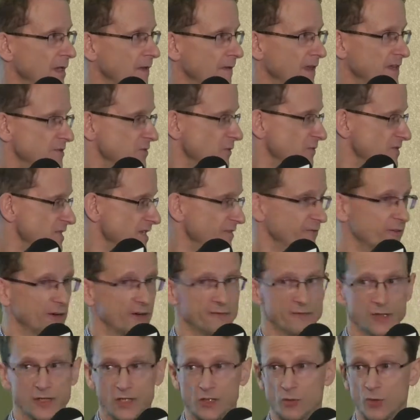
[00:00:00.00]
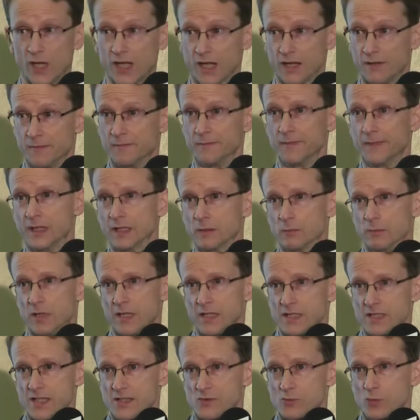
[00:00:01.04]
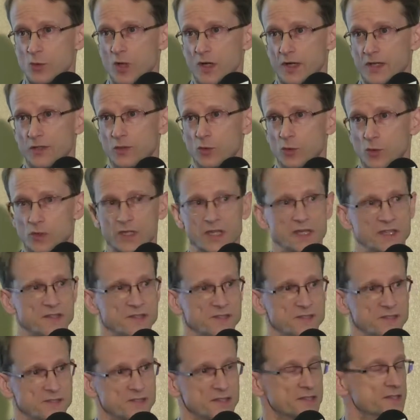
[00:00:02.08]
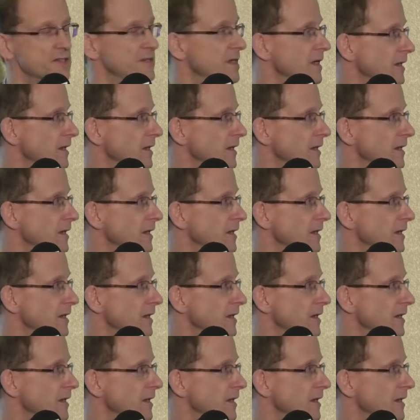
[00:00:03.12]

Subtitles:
That's obviously very, very quick, but it doesn't work in all cases.